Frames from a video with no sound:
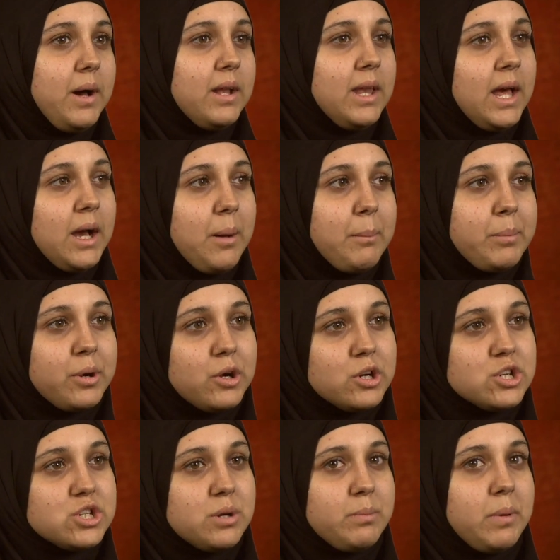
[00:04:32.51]
Like I'm
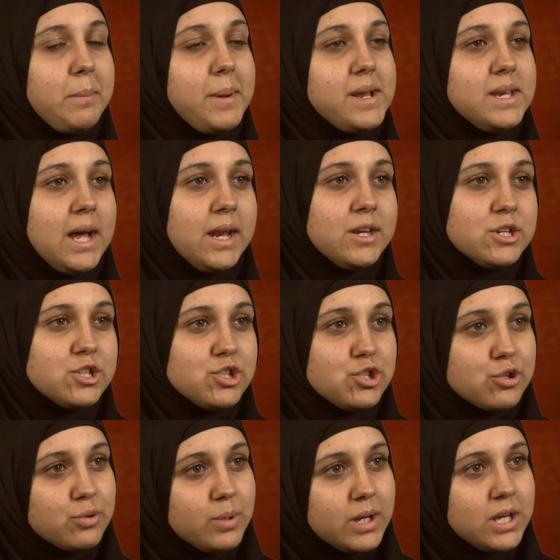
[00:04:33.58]
Persian, but my dad is
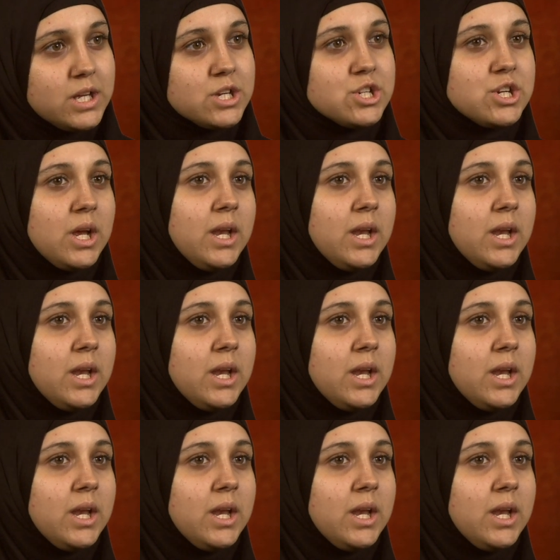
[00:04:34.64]
Jewish,